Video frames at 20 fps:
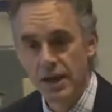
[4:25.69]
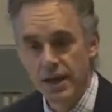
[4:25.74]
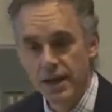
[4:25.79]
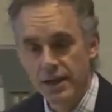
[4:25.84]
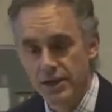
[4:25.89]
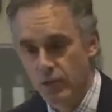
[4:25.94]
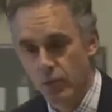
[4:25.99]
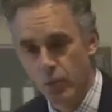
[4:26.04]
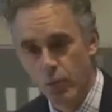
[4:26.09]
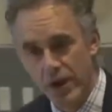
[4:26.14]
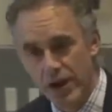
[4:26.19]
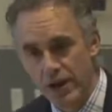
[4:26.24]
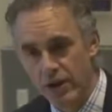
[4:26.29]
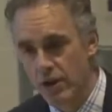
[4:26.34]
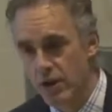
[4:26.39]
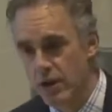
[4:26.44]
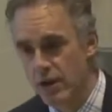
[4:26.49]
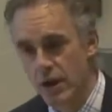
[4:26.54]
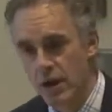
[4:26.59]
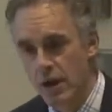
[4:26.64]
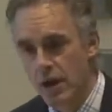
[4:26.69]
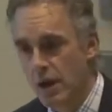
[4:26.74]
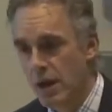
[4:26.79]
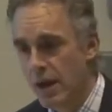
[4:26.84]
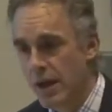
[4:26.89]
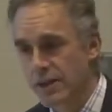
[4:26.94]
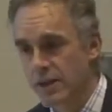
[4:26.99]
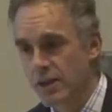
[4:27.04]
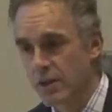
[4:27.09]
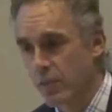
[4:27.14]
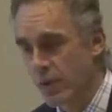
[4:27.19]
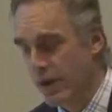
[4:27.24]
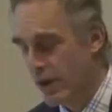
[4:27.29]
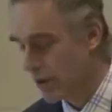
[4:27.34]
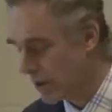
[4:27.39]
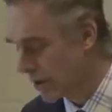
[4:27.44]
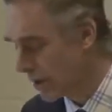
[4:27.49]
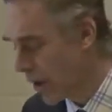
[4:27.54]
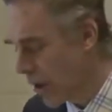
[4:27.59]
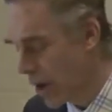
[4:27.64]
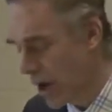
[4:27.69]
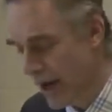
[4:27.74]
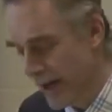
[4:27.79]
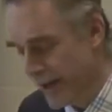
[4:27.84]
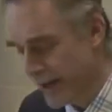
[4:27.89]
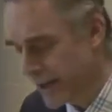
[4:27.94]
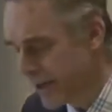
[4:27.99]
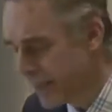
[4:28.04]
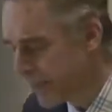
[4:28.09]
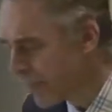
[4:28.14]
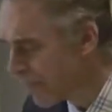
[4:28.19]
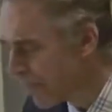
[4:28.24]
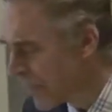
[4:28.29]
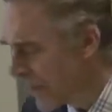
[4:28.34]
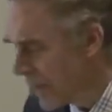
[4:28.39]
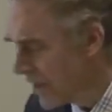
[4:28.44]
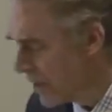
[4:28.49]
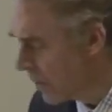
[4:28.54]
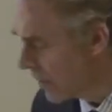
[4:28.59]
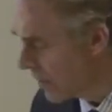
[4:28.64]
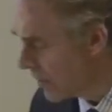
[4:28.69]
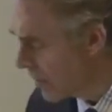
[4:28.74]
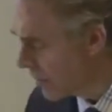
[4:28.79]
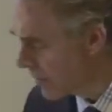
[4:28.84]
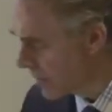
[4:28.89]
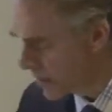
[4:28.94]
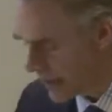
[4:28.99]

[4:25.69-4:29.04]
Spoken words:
It's a weird law, and you can